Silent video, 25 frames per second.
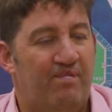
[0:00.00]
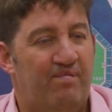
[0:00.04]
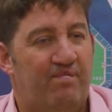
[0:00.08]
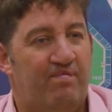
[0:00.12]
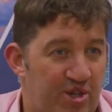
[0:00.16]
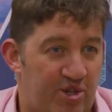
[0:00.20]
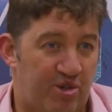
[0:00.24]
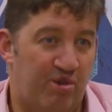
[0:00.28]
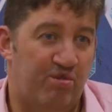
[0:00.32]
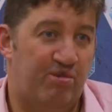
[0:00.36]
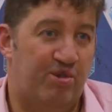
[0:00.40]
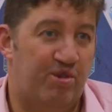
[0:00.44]

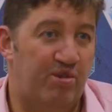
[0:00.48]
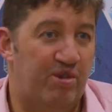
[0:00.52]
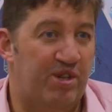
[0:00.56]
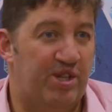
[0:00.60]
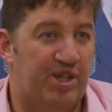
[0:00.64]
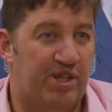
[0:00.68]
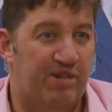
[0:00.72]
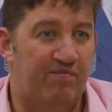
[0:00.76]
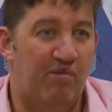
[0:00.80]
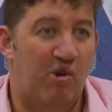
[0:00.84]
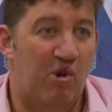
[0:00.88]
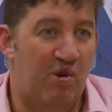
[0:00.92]
there's also the
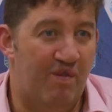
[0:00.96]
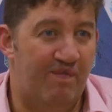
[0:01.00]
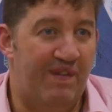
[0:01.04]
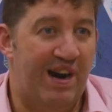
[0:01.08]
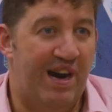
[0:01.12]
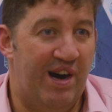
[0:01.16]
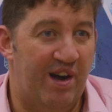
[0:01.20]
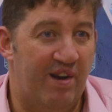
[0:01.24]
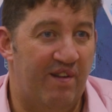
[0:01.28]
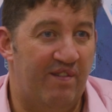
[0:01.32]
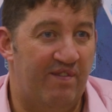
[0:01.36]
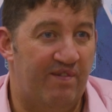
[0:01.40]
small
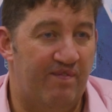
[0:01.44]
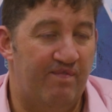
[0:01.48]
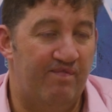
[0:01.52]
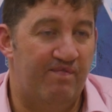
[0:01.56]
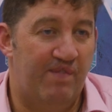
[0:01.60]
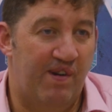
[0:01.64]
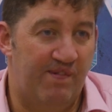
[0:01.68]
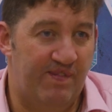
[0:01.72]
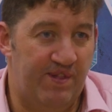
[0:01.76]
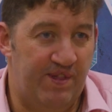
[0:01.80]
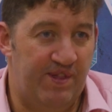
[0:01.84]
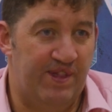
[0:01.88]
matter of
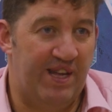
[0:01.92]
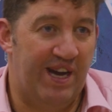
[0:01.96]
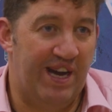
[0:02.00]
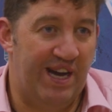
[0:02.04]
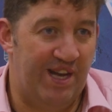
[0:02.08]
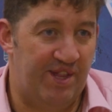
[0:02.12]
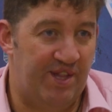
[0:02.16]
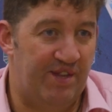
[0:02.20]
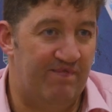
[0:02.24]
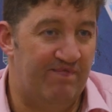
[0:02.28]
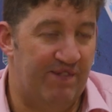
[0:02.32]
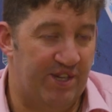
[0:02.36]
mum and
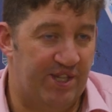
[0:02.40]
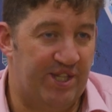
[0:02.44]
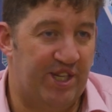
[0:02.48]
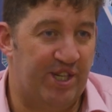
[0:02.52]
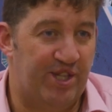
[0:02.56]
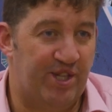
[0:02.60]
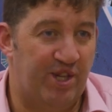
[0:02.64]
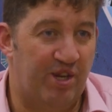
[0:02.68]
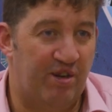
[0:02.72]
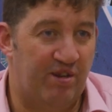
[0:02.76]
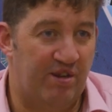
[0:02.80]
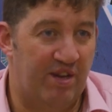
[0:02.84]
dad and my
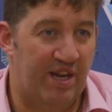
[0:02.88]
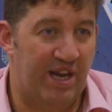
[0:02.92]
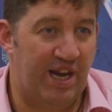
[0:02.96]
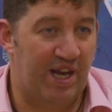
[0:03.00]
sister